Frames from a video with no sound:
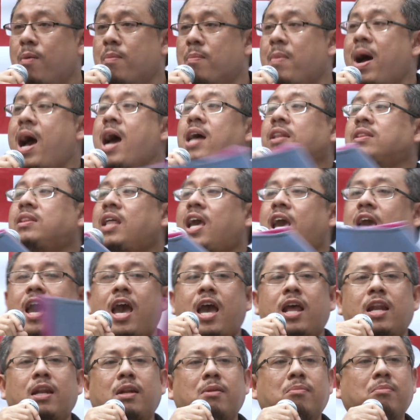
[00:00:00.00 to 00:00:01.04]

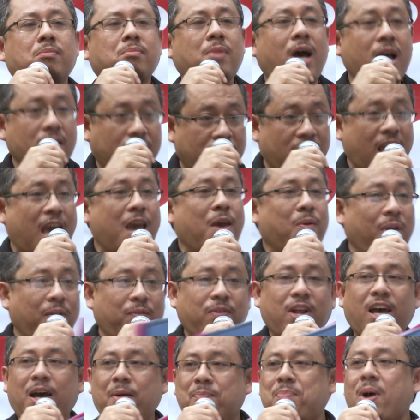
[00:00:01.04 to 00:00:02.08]
Mahathir
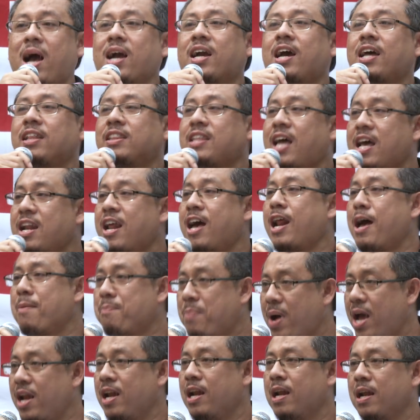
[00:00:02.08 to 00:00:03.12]
with the Pakatan
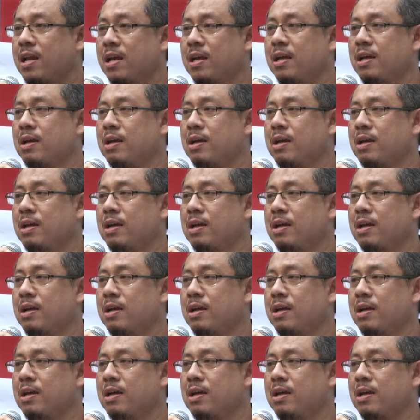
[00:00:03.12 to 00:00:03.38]
Harapan?